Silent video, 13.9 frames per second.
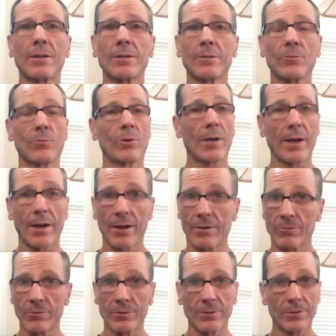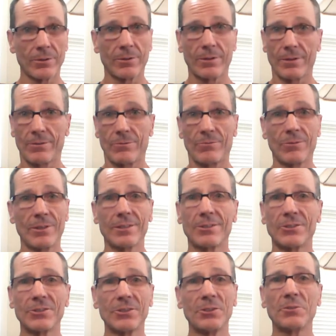whatever religion
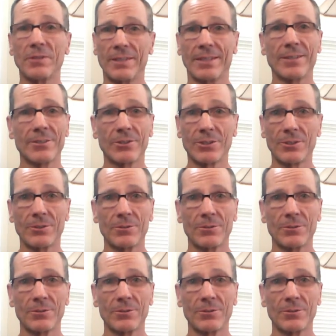you adhere to,